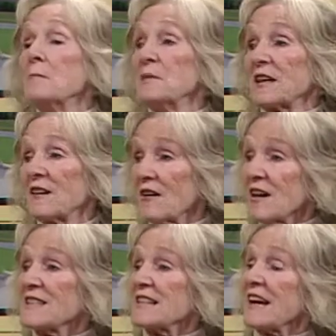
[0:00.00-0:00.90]

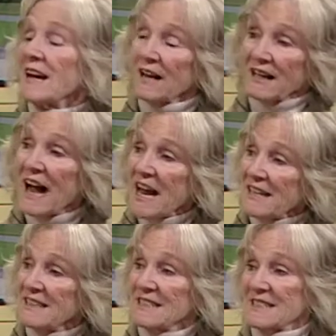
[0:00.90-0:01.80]
because
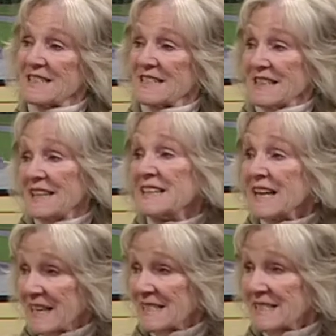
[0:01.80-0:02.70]
kindness and
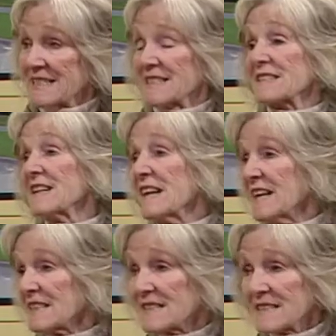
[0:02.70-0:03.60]
niceness
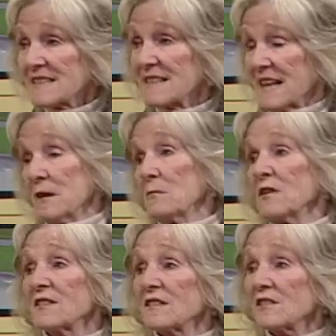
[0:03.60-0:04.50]
is the same
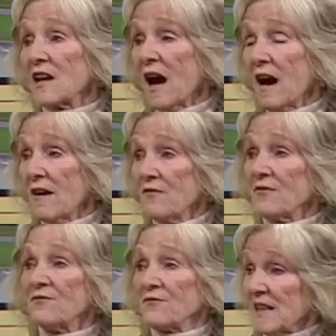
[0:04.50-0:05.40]
with the
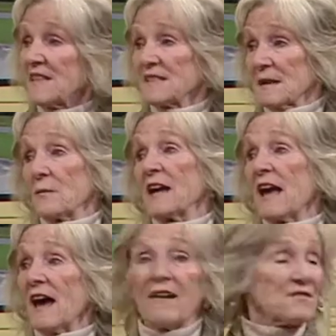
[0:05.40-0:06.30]
feast that we
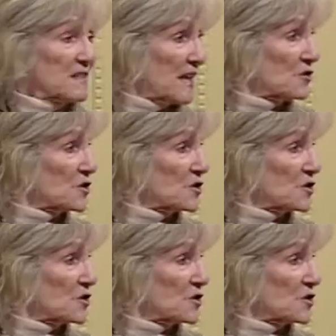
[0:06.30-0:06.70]
have, St.